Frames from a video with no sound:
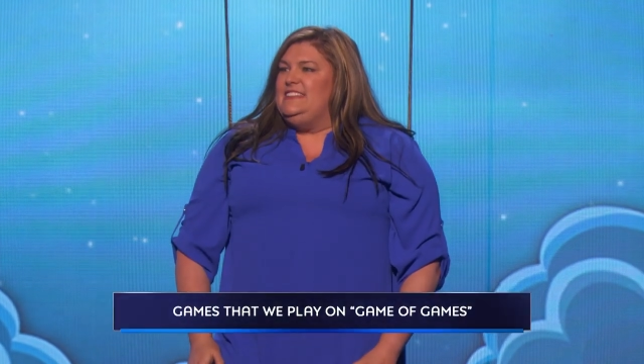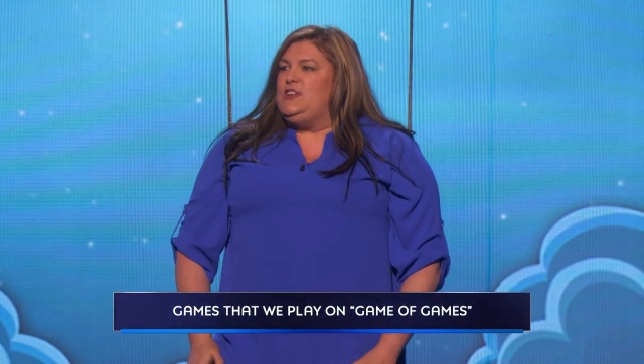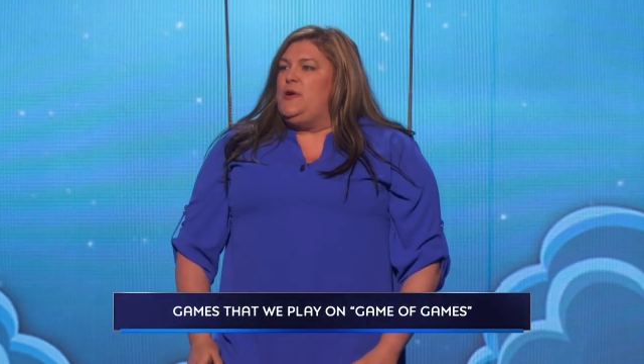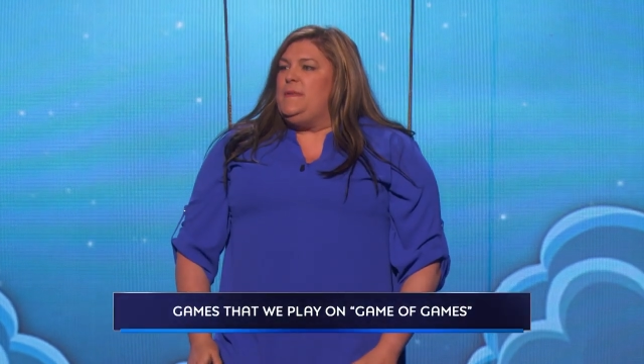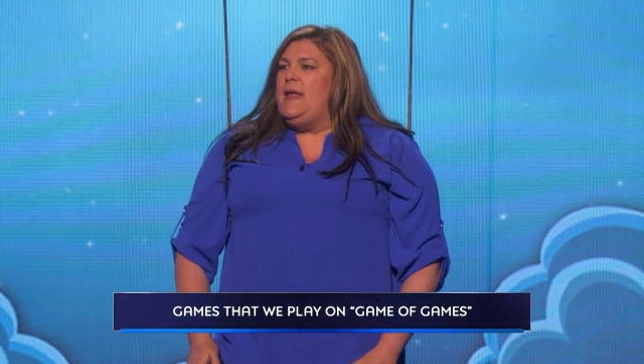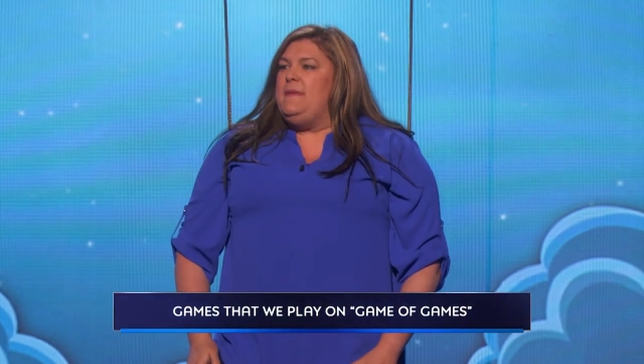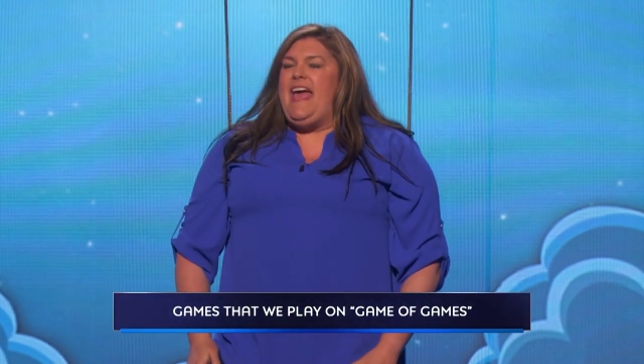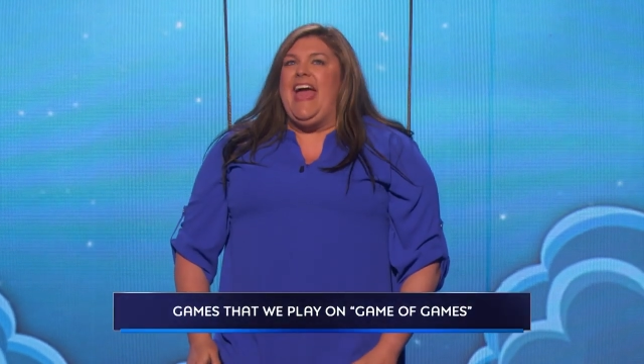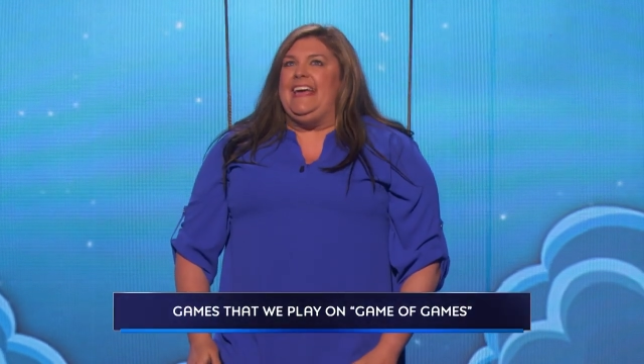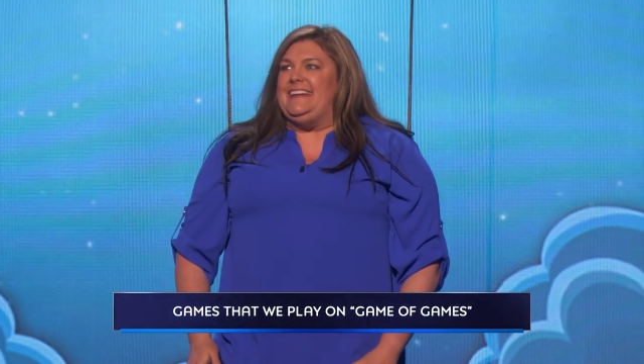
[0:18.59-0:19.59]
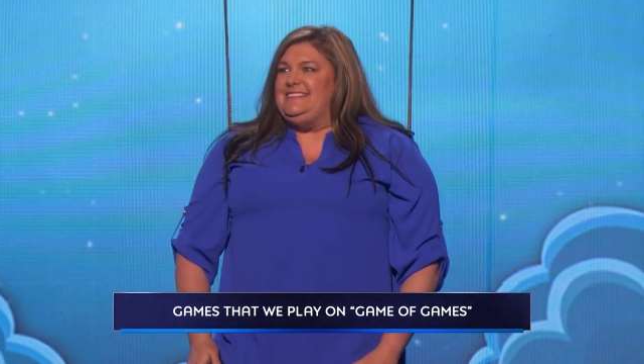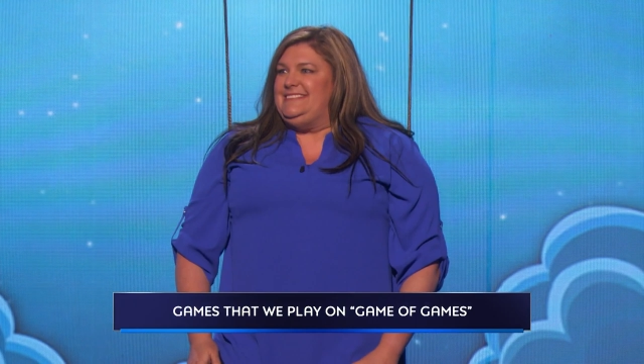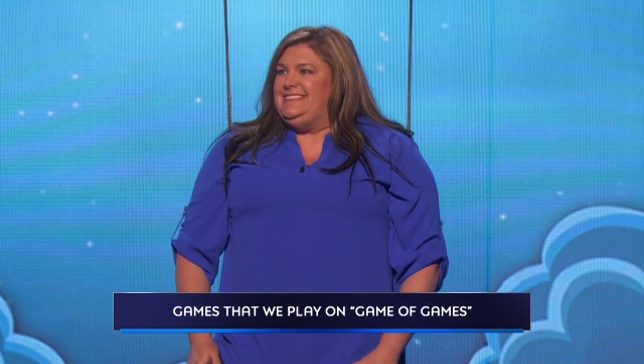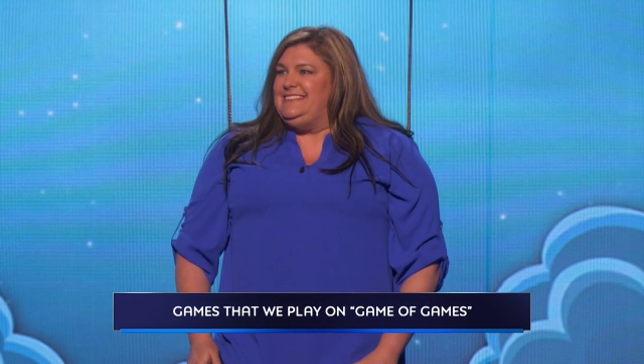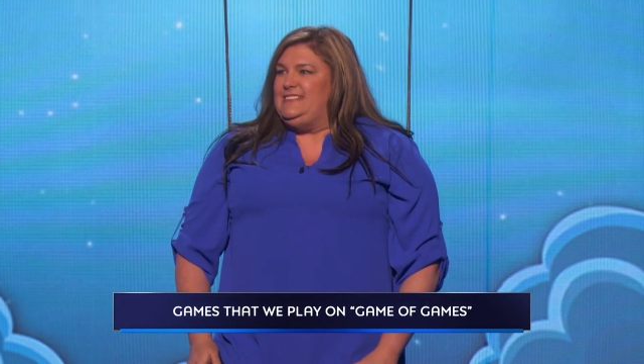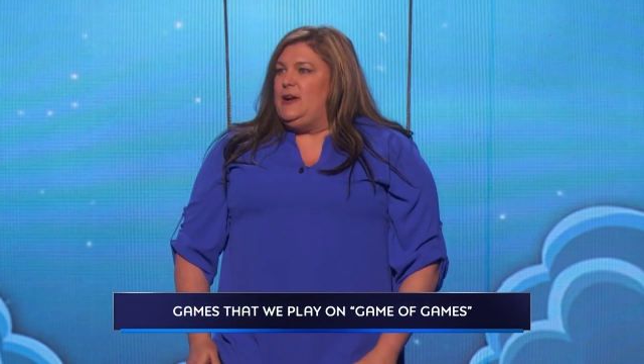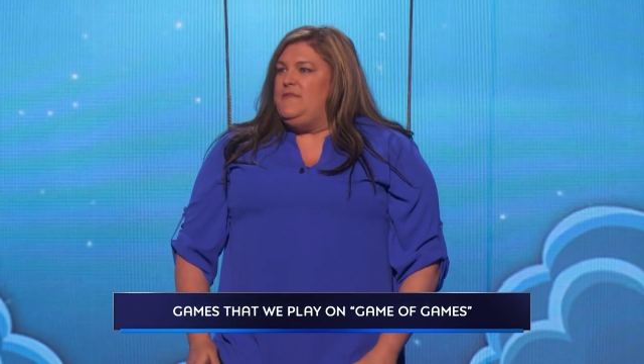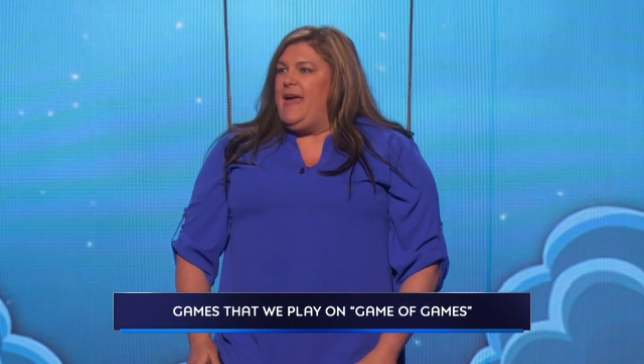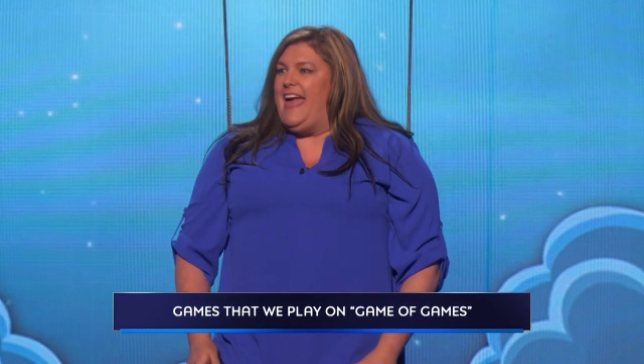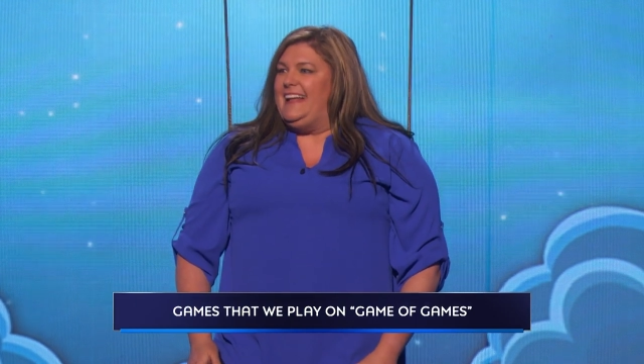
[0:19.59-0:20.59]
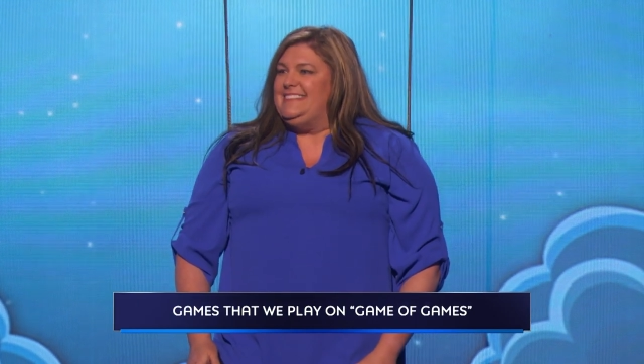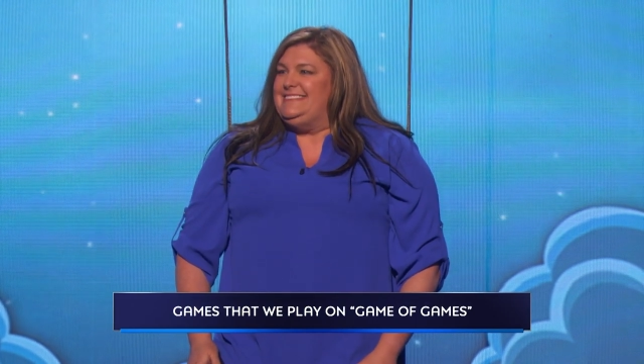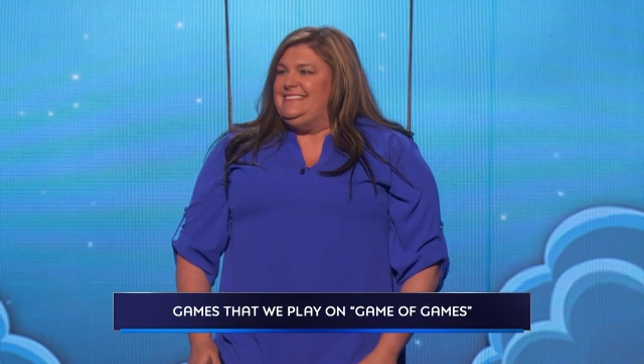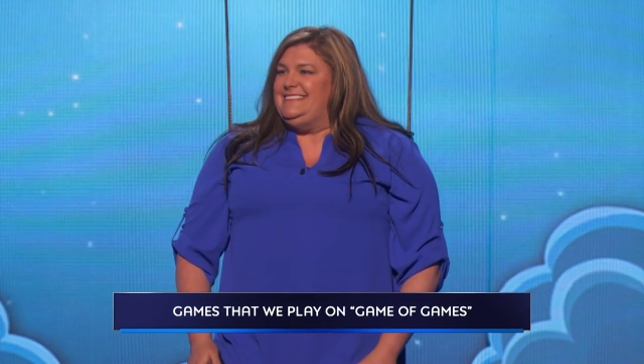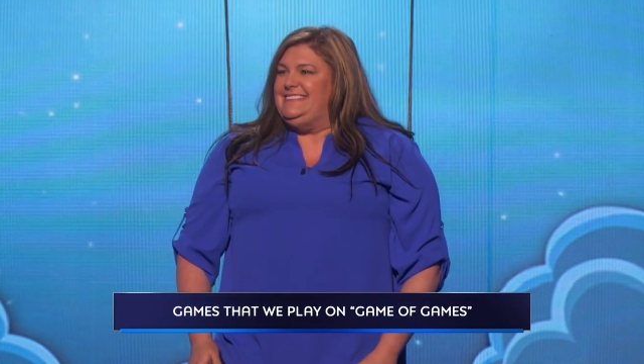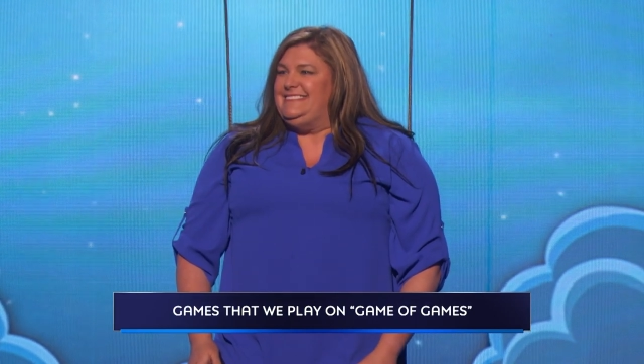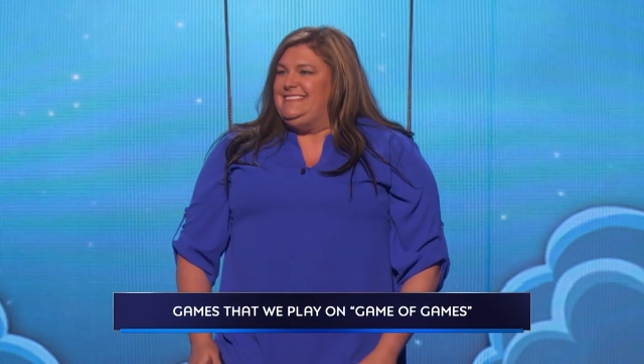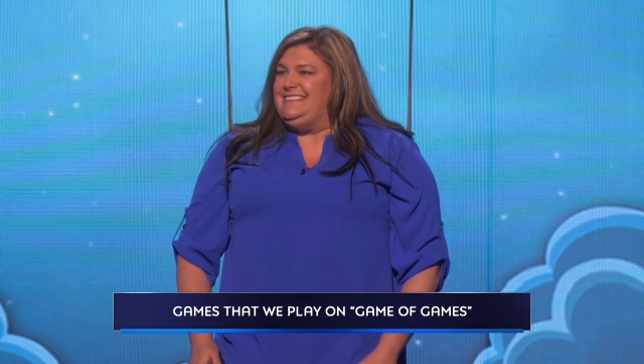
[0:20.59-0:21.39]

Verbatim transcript: Don't let me hang in. Don't leave me hanging. Yes.